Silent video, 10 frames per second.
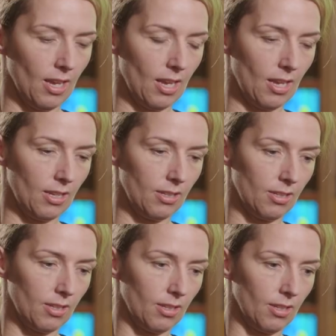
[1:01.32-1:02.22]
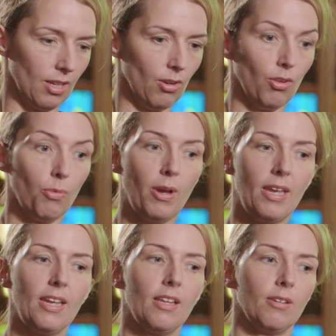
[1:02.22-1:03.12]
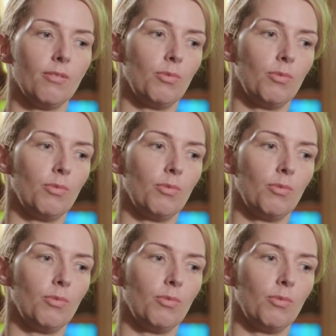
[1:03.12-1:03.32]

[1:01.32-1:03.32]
And on the way in,